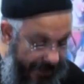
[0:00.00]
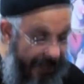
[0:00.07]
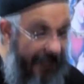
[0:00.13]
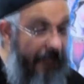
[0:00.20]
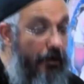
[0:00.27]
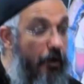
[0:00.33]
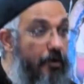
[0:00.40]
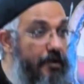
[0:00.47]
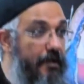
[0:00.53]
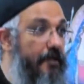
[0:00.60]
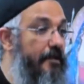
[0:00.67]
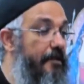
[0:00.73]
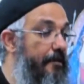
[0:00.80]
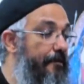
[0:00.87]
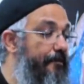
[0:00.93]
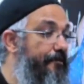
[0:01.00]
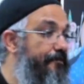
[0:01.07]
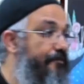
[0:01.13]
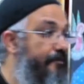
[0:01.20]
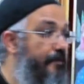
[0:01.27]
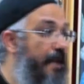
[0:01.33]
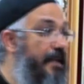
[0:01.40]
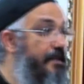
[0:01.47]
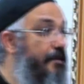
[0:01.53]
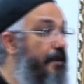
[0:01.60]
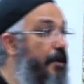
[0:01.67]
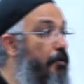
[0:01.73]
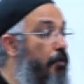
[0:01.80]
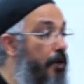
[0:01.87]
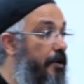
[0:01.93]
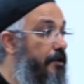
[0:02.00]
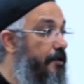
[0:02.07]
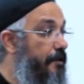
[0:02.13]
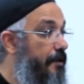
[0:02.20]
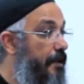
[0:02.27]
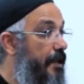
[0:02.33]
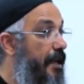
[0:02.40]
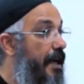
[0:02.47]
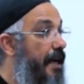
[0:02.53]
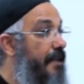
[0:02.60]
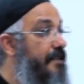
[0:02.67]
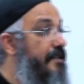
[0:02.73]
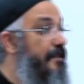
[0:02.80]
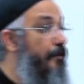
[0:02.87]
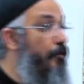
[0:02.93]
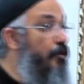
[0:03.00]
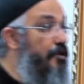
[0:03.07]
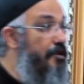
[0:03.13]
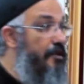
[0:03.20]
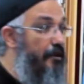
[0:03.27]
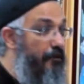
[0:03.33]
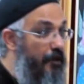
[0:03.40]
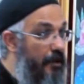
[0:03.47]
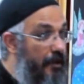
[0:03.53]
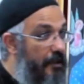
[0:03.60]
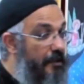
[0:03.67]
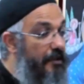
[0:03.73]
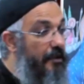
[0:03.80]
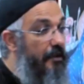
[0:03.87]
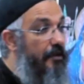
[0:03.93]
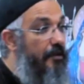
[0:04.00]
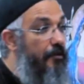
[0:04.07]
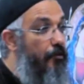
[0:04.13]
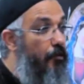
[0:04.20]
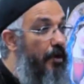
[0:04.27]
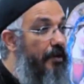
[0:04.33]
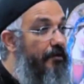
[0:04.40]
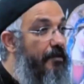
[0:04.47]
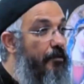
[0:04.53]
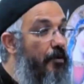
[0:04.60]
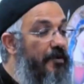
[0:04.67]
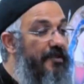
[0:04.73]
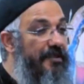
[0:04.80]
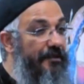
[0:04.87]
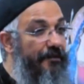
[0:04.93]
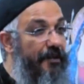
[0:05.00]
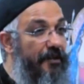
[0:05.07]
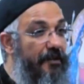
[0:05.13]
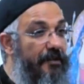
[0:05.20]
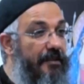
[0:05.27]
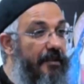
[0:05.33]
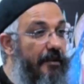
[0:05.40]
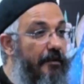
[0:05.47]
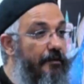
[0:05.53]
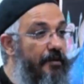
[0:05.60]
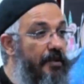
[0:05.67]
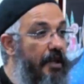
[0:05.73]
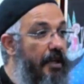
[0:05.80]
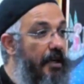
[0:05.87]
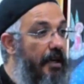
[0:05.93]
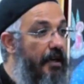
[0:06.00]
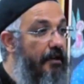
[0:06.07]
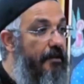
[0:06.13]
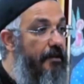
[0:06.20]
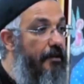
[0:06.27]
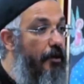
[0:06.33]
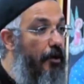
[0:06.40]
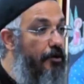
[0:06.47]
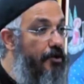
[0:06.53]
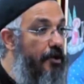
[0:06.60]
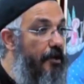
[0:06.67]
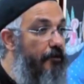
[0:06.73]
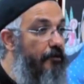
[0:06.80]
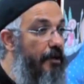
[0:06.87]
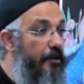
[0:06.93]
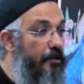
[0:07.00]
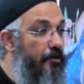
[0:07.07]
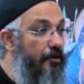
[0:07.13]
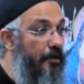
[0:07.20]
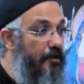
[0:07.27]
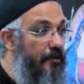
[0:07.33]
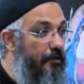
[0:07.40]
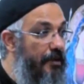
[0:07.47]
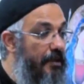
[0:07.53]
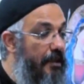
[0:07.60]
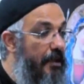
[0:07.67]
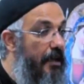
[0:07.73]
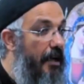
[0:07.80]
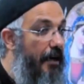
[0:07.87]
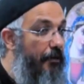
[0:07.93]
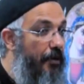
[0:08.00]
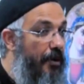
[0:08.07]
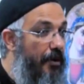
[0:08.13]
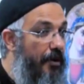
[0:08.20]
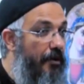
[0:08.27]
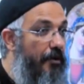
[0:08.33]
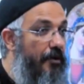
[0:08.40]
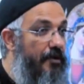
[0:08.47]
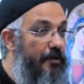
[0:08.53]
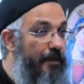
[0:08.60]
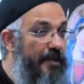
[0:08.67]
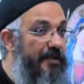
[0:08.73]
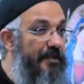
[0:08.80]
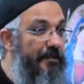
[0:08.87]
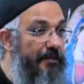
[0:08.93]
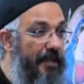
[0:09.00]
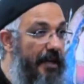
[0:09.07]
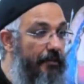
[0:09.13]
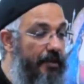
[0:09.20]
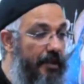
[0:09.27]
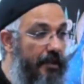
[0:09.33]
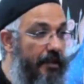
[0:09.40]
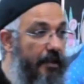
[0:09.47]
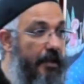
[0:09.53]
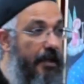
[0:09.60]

Kenosis. That's Greek word. And it's the most difficult, one of the most difficult terms in theology of the New Testament. And we're going to spend some time with it.